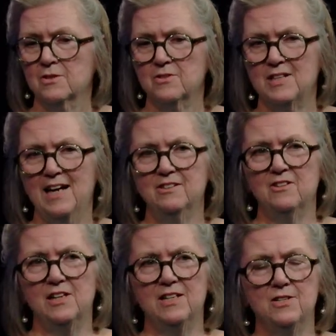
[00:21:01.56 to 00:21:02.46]
So
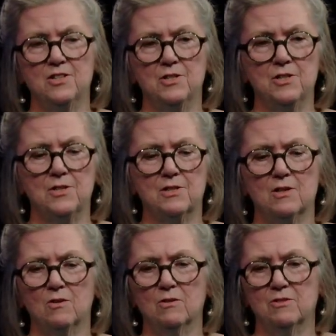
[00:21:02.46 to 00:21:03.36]
Saturn isn't just
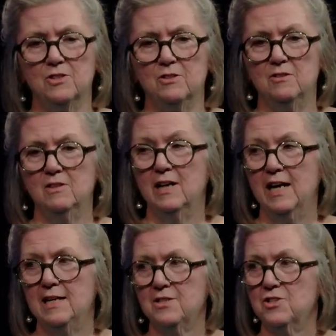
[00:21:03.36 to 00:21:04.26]
the old dude who
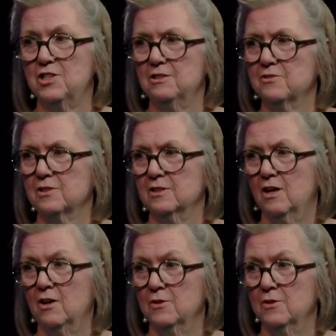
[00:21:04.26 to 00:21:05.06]
ate his children,